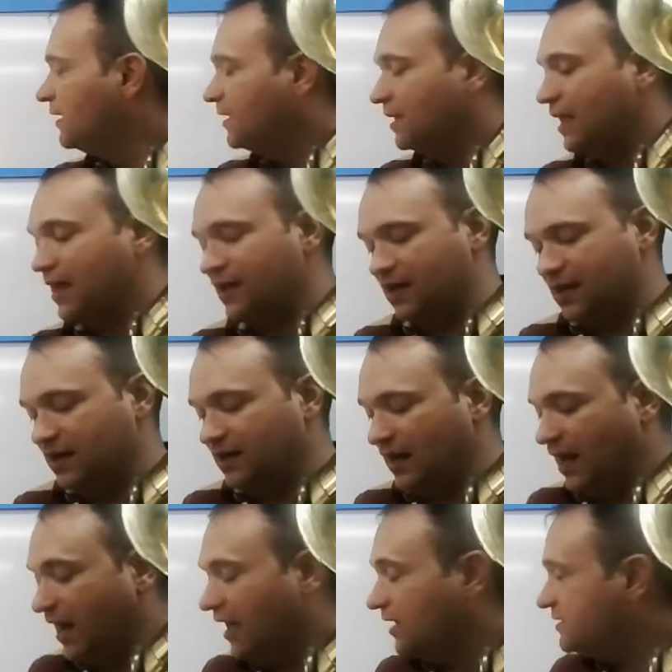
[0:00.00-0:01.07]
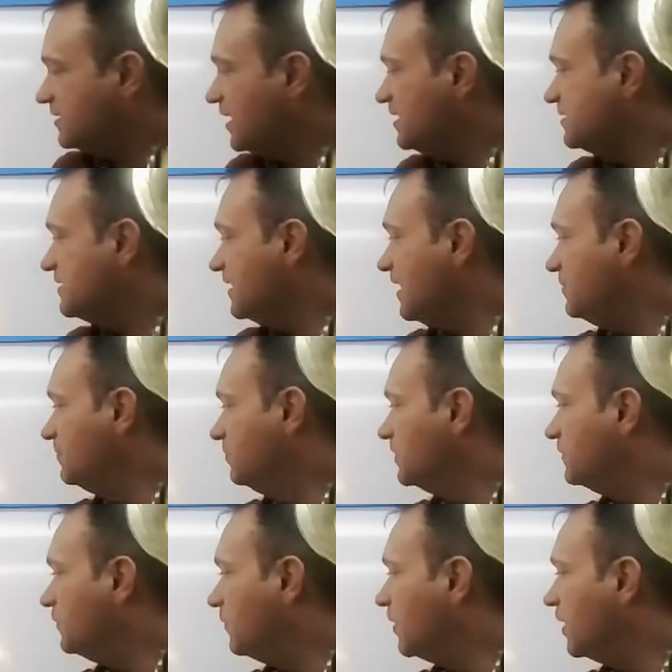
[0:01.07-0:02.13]
Okay, and as I said
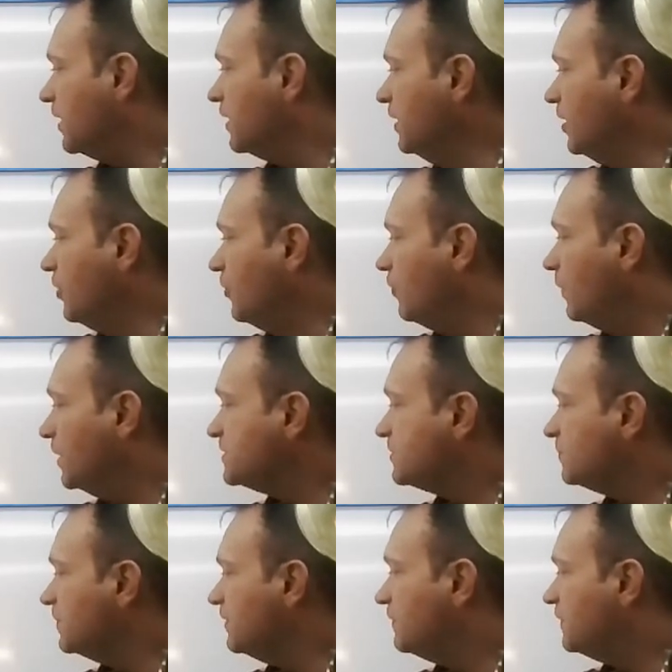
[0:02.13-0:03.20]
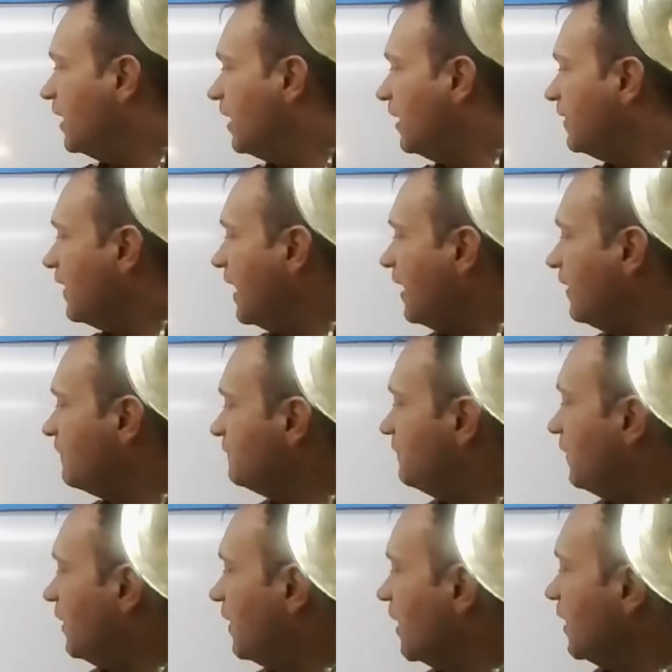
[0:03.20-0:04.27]
before, once we've gone that
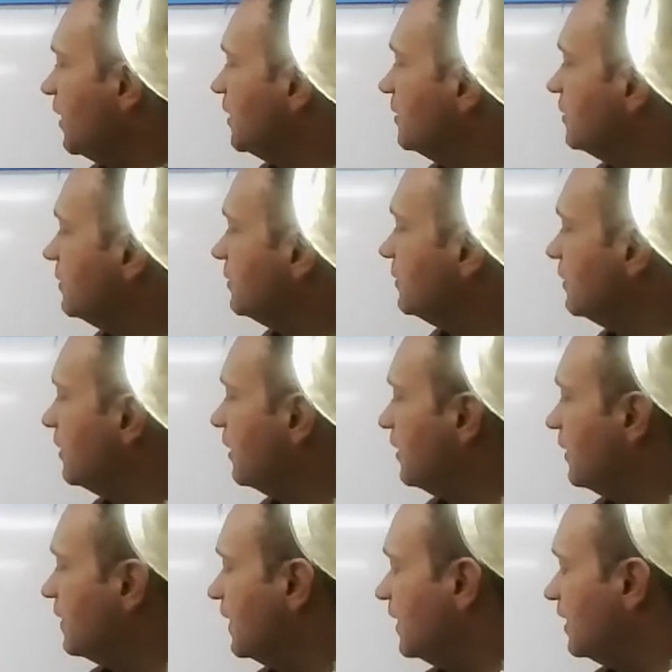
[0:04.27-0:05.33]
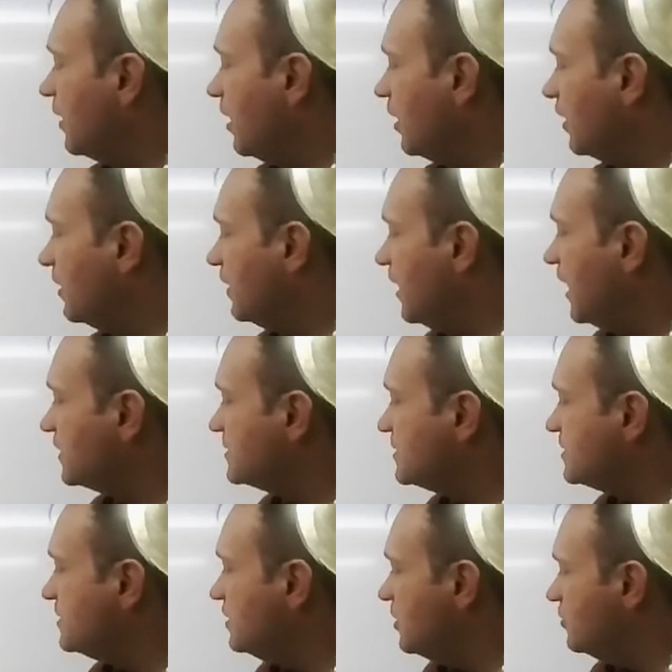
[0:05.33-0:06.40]
far, then our
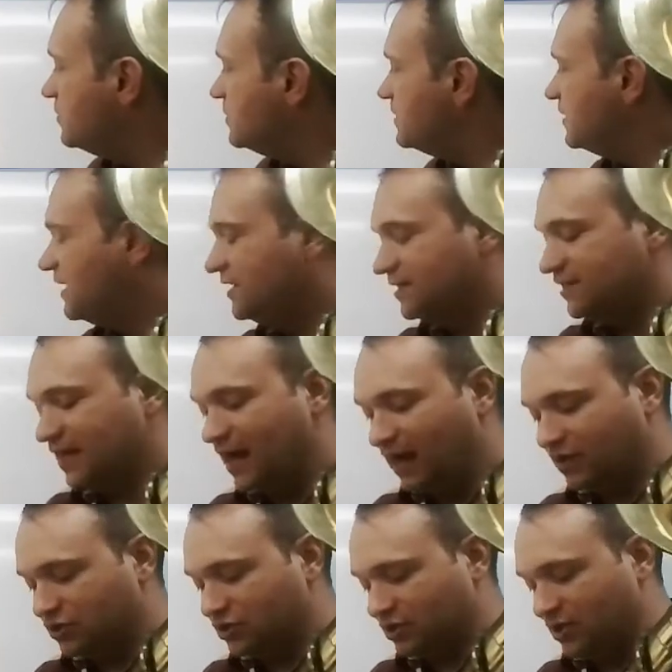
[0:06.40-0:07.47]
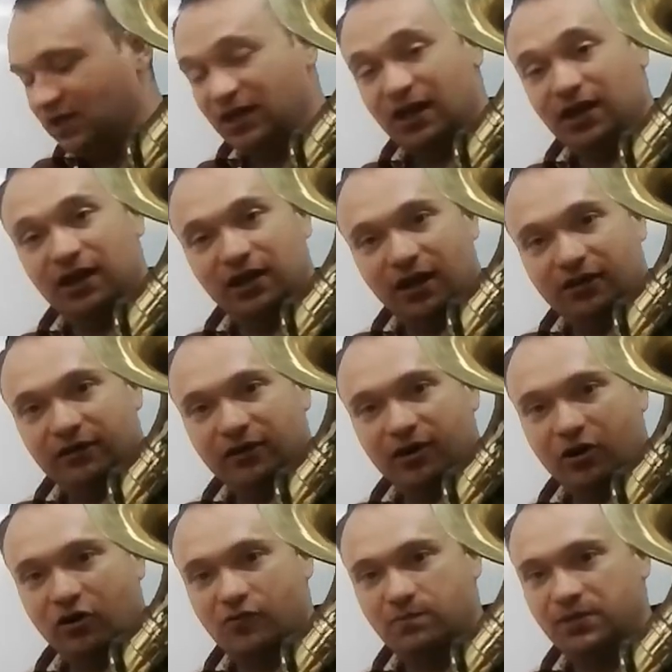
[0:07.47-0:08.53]
next note is actually another
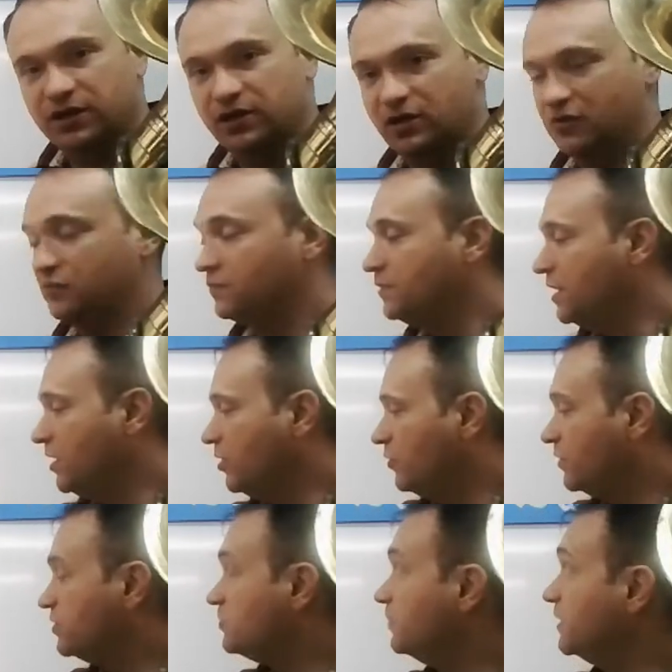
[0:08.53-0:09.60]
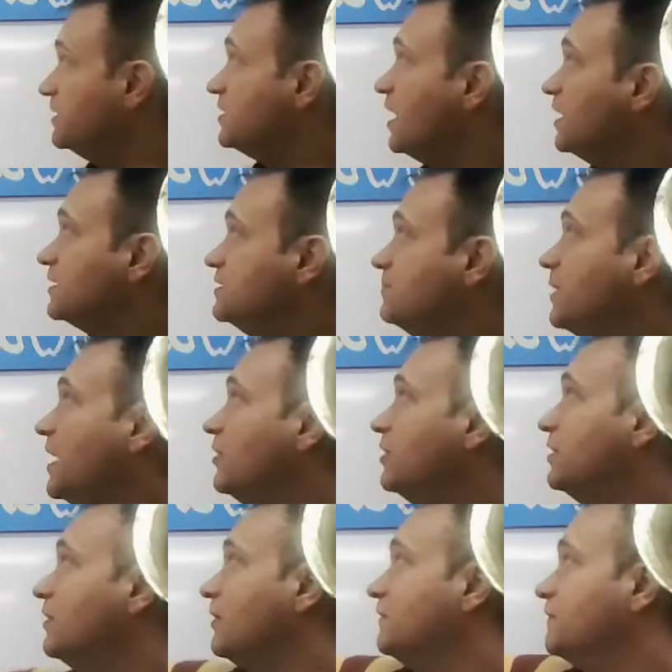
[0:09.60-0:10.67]
open note, which we talked about
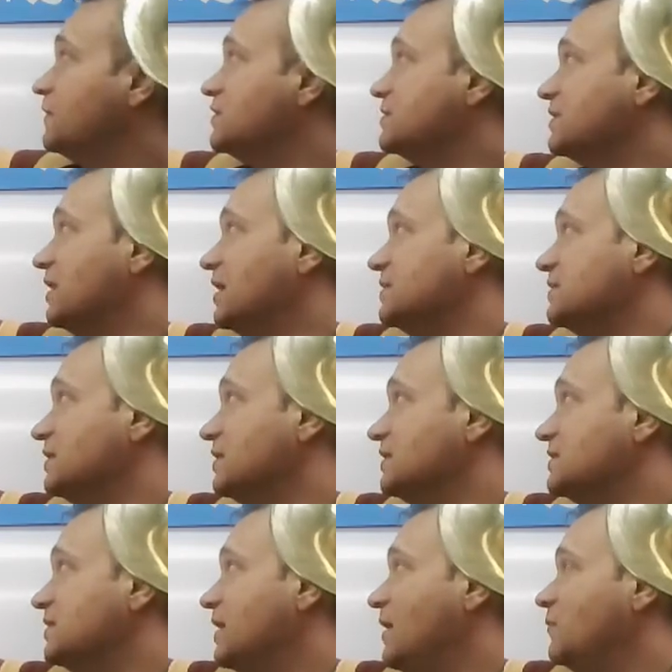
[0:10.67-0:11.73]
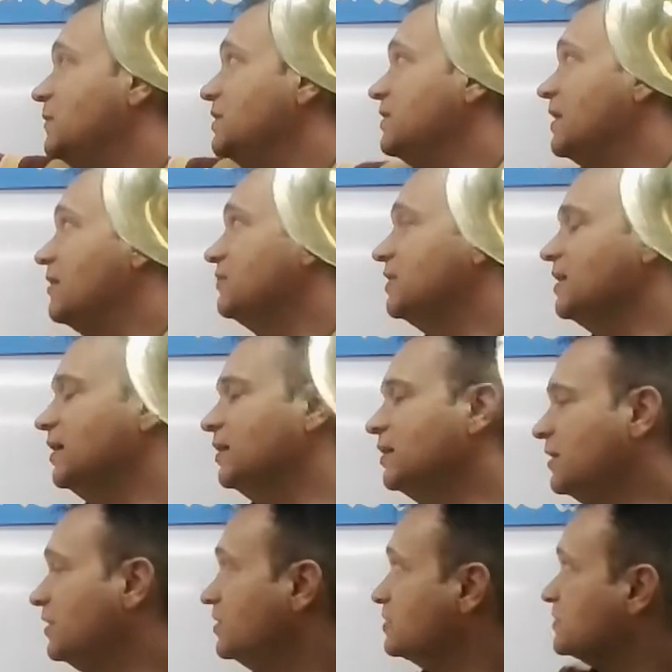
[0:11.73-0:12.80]
in our first lesson. It's that one down there.
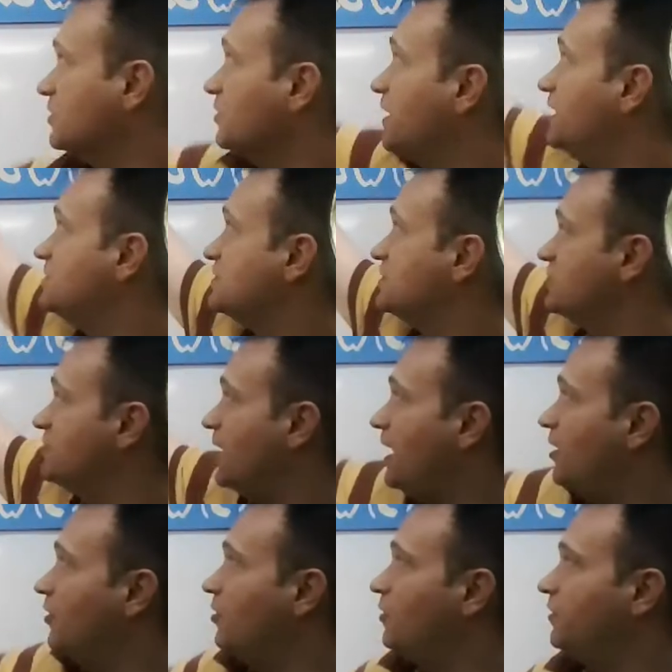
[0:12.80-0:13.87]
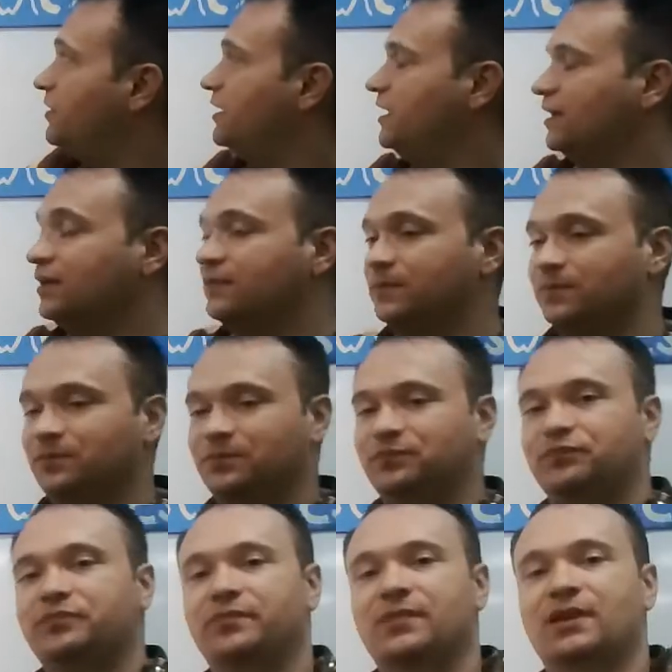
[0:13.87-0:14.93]
So let's do that whole theme.
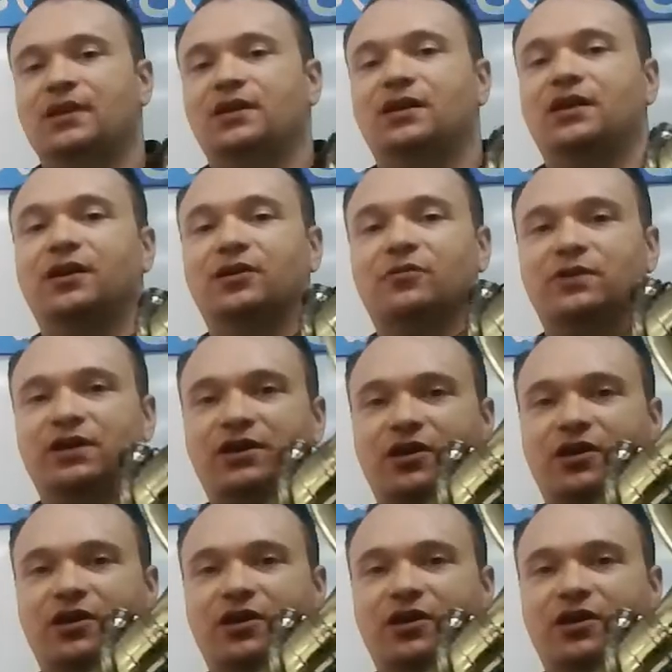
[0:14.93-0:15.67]
Here we